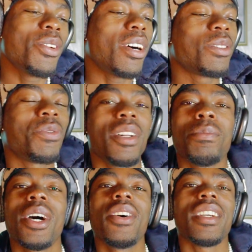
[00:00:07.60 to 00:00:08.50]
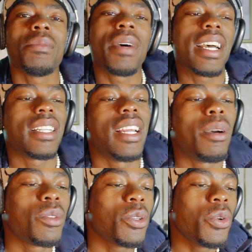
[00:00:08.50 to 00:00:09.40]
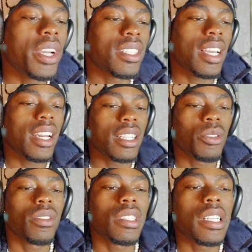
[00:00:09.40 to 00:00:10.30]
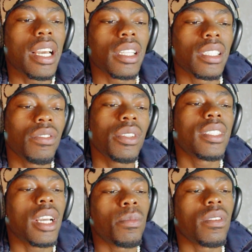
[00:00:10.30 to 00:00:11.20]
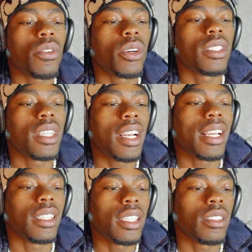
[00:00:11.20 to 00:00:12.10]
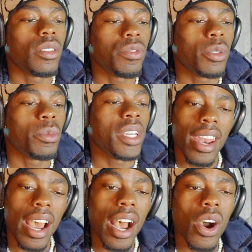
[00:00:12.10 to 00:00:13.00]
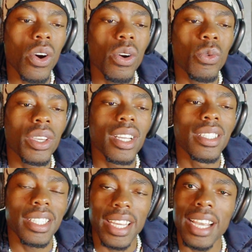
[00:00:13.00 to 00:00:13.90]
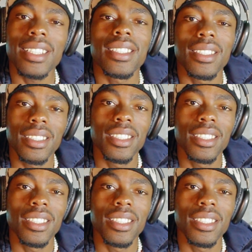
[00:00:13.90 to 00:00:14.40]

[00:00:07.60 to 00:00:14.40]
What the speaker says: know how to feel about it, but I'm so excited to see like different type of content like this. You feel me? Now we can react.